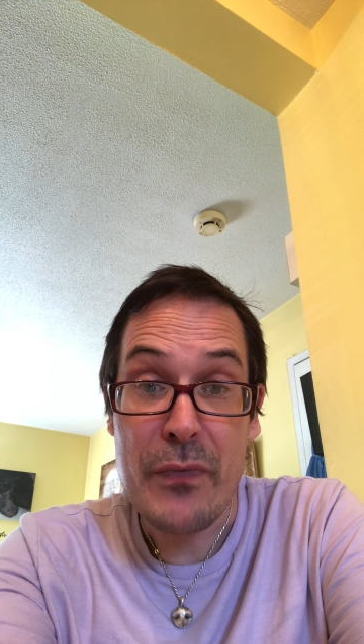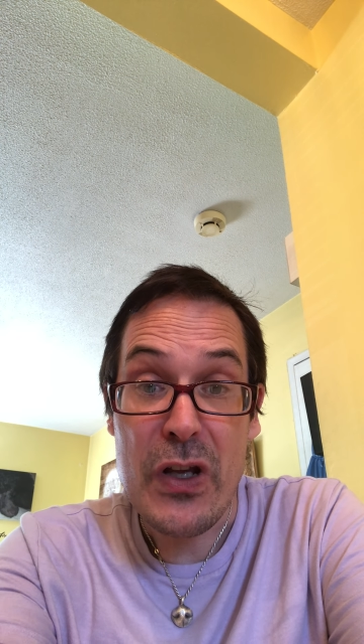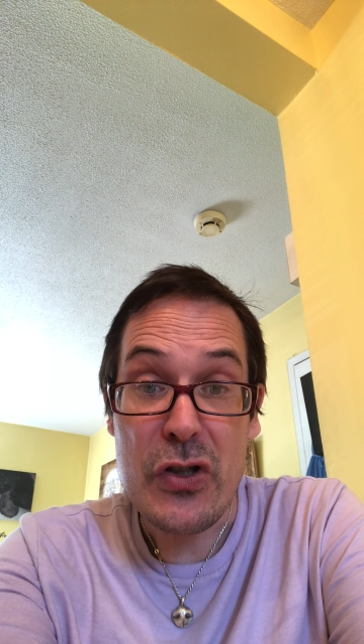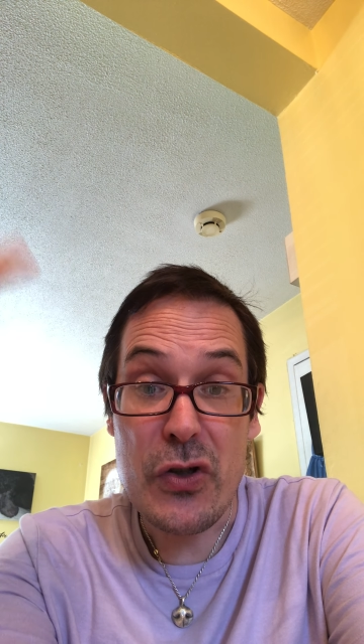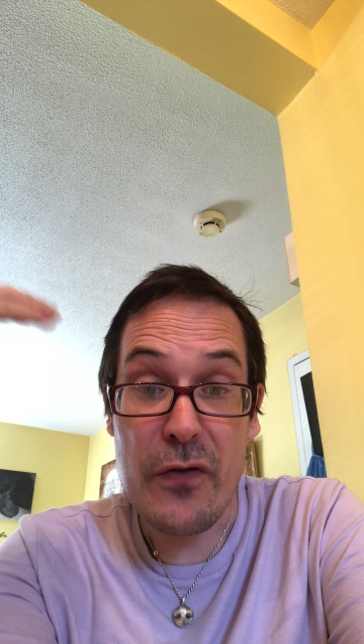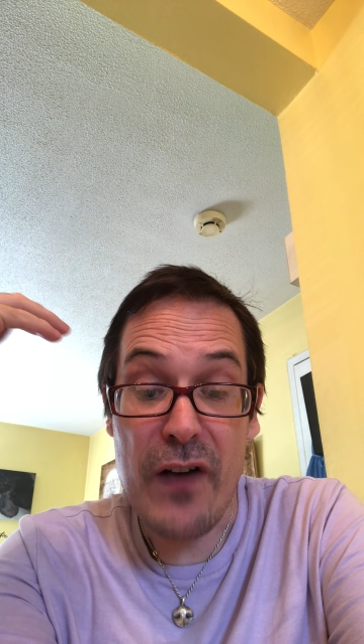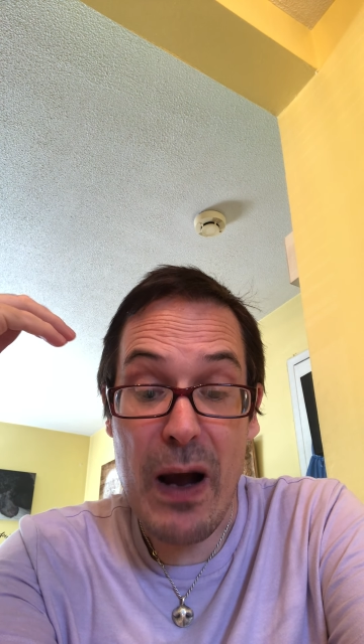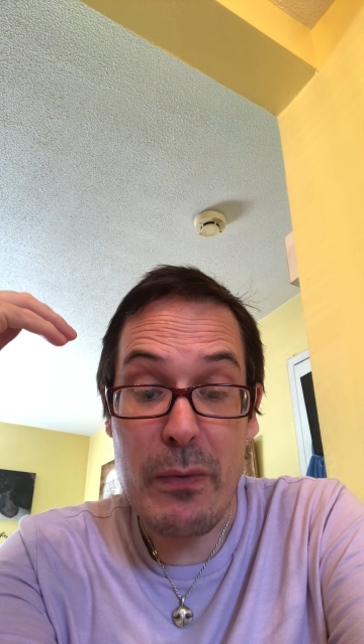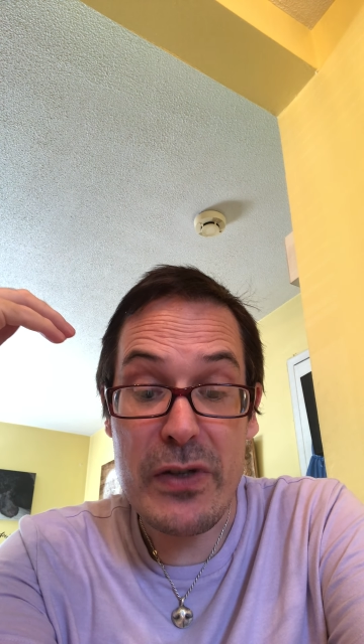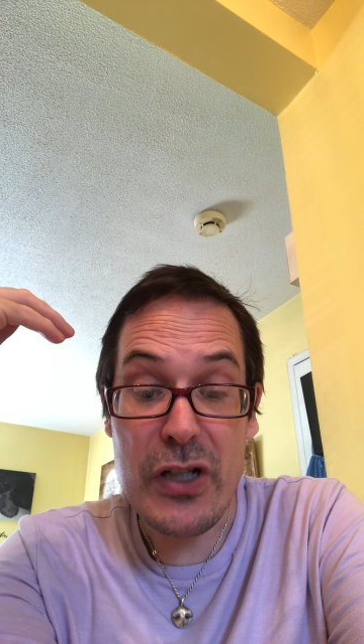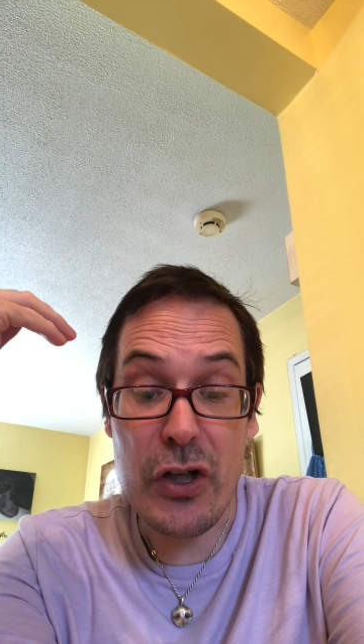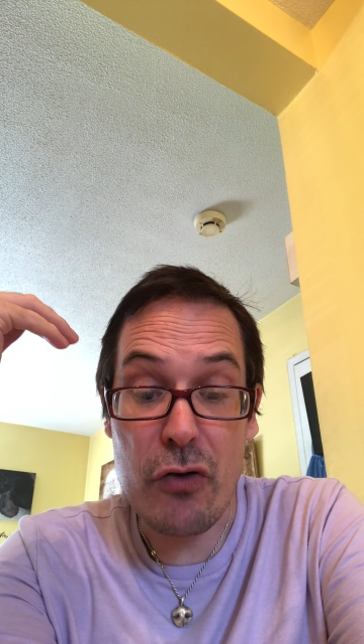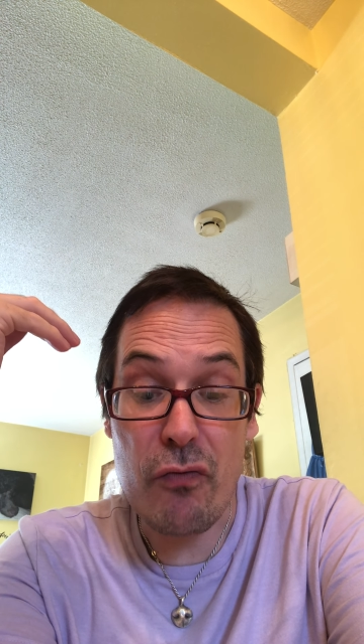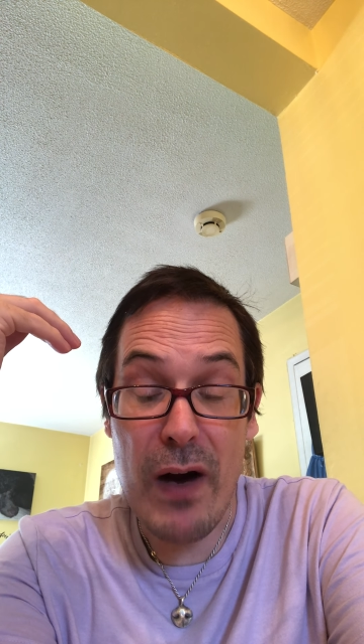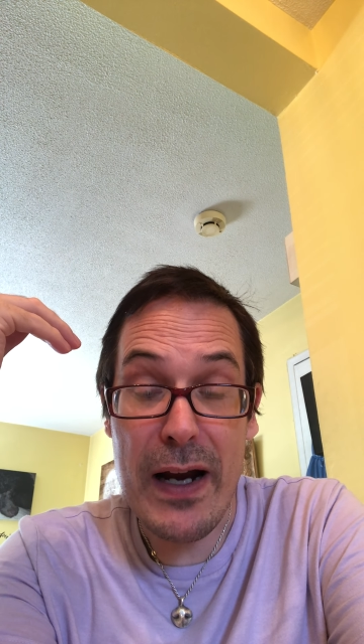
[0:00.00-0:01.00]
So if I was
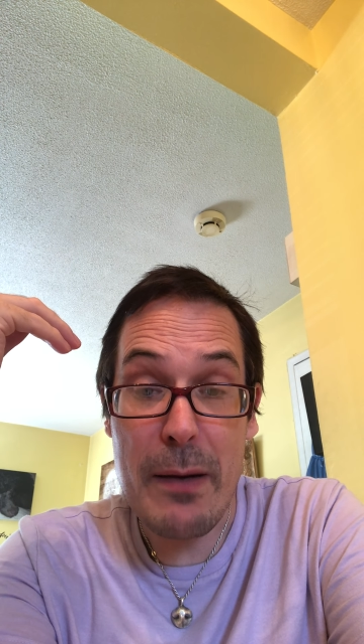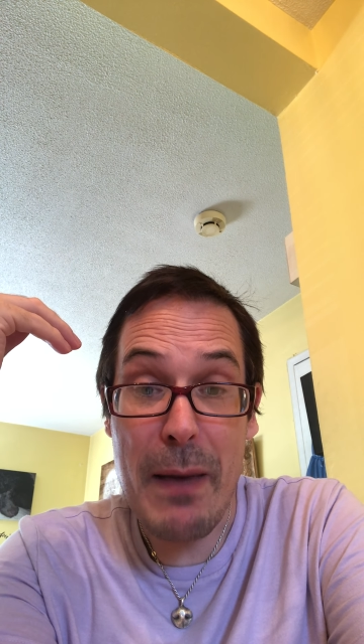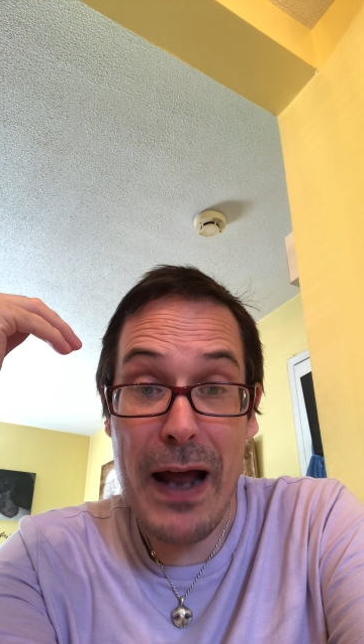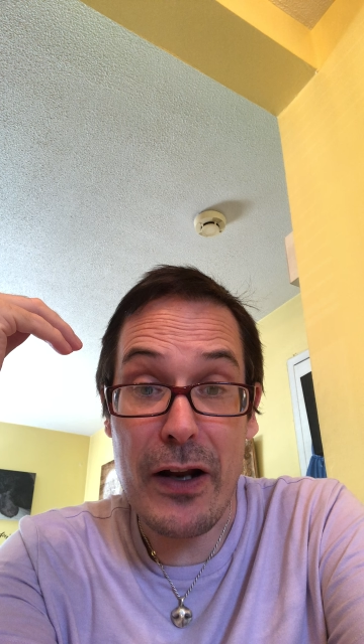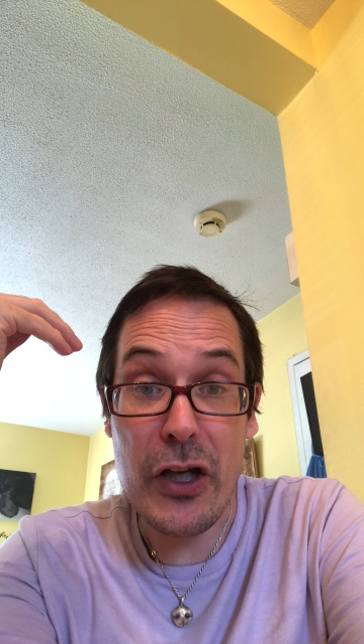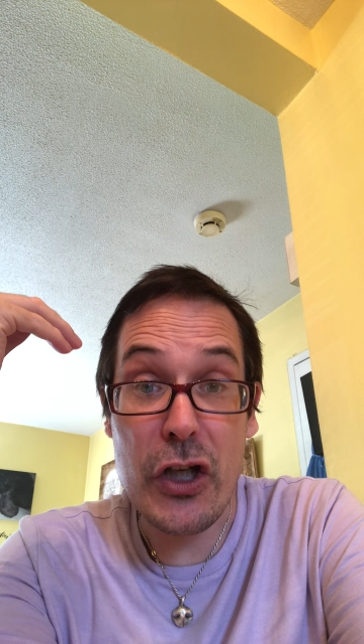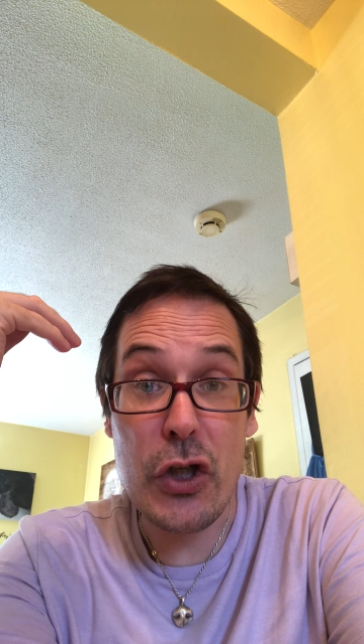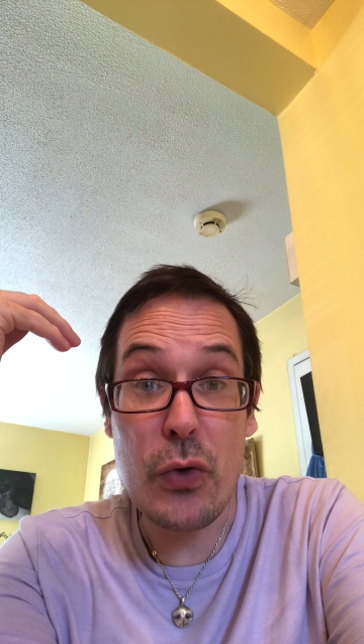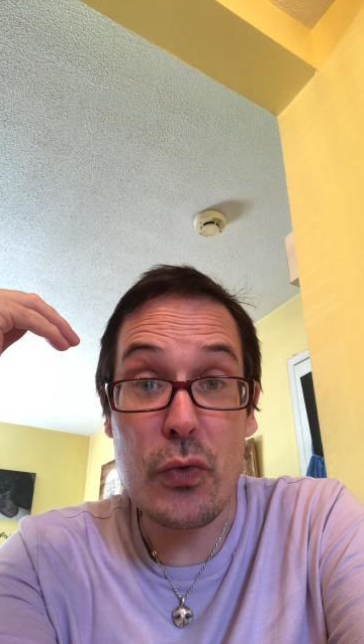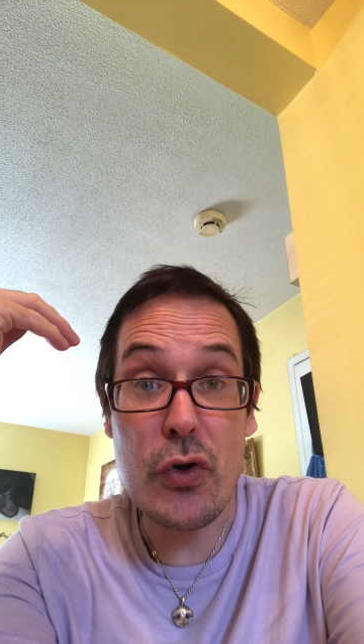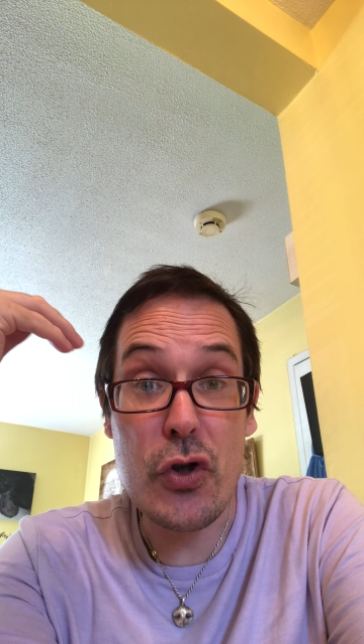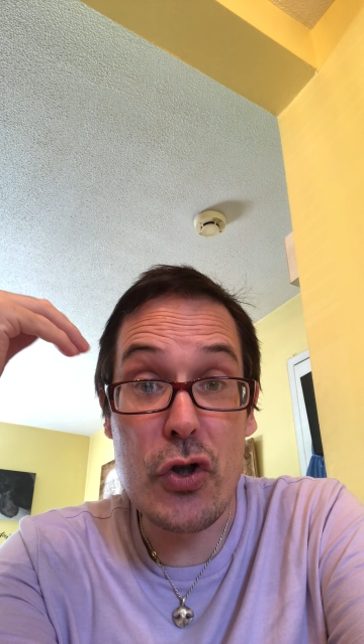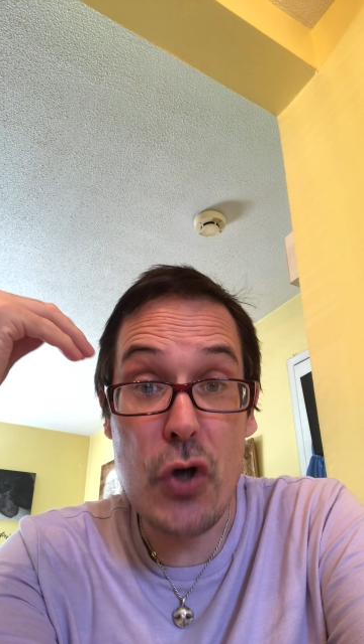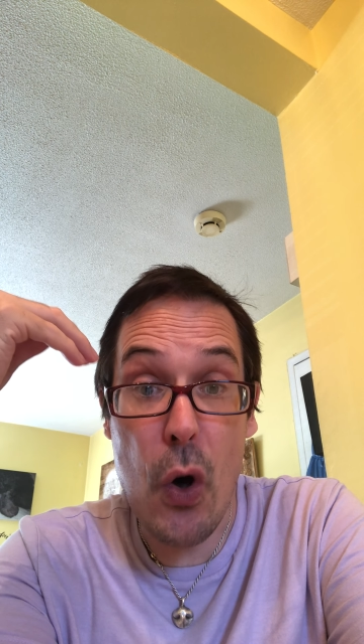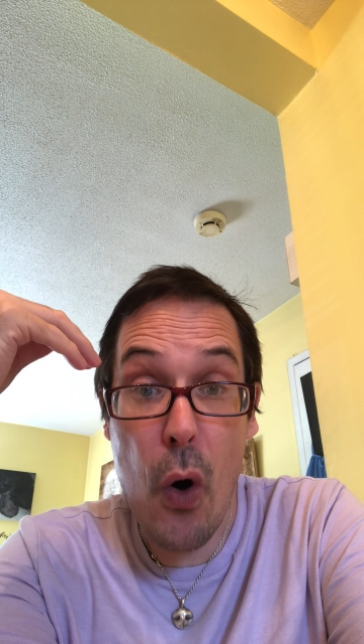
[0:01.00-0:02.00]
going to write about a
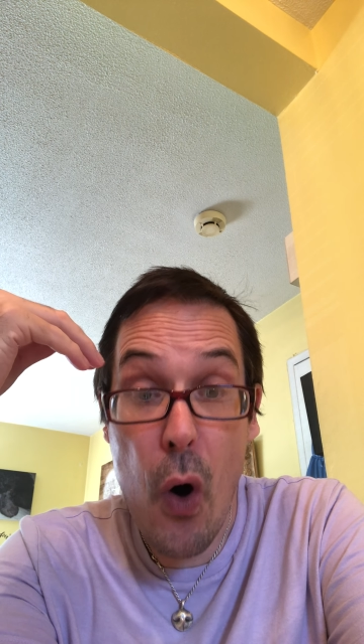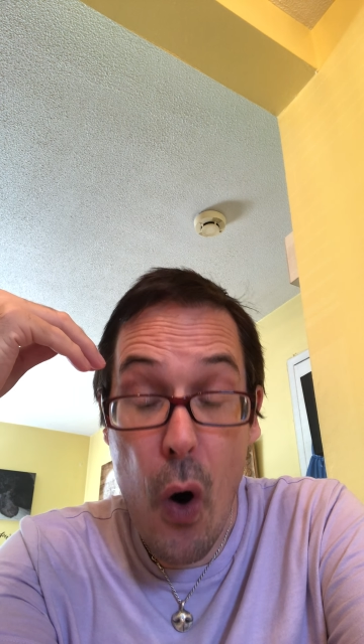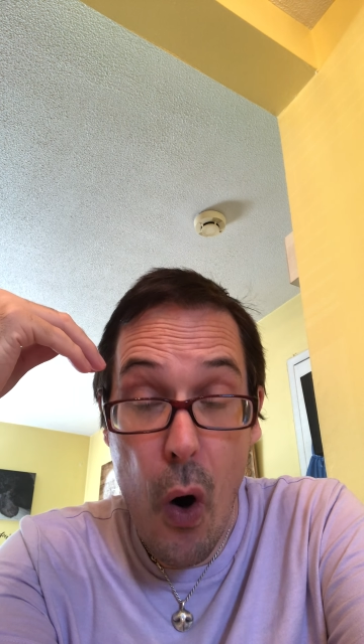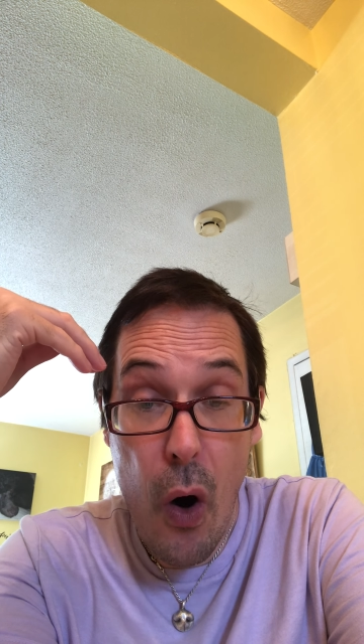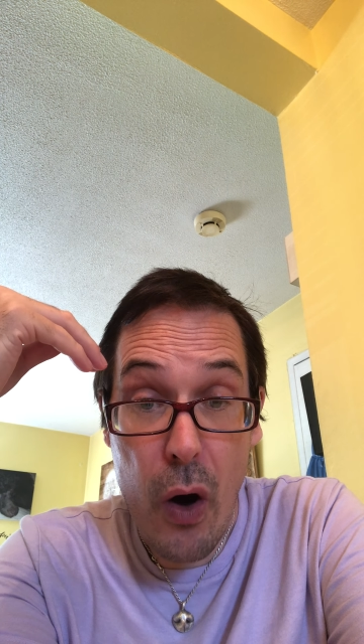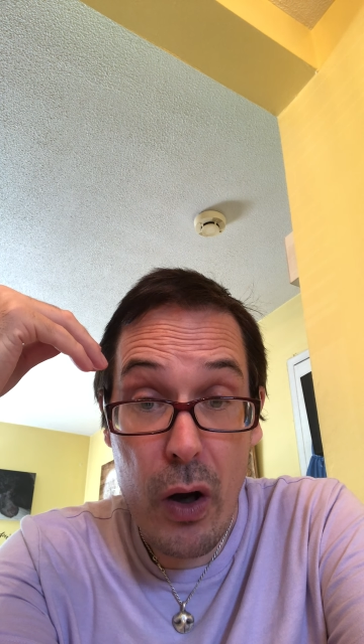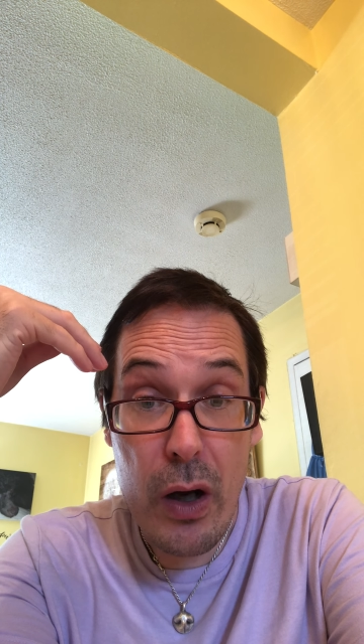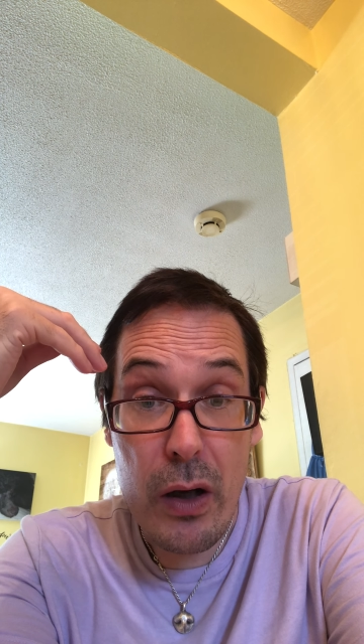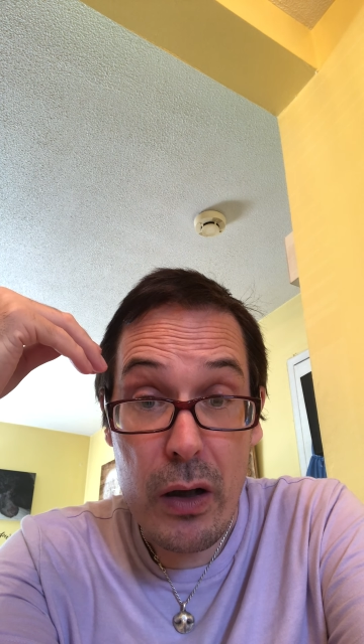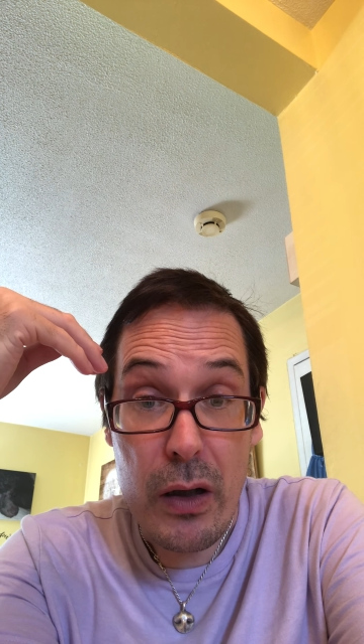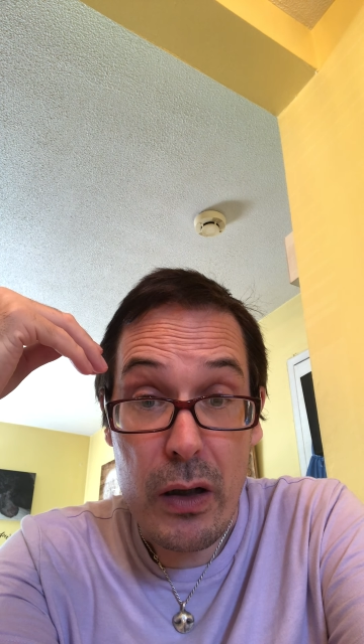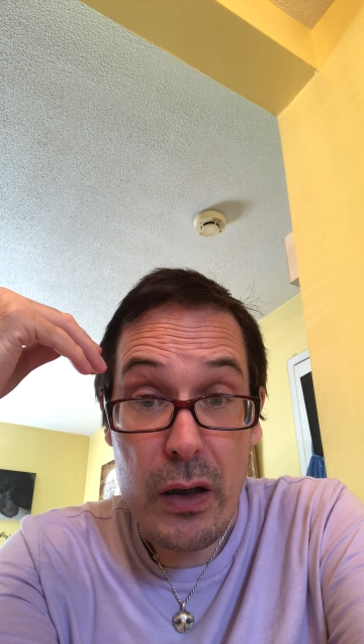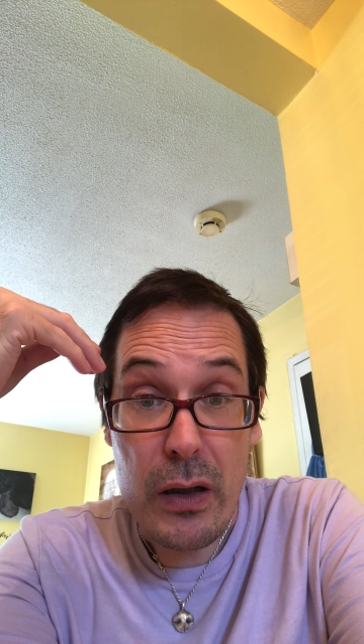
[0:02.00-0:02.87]
cute dog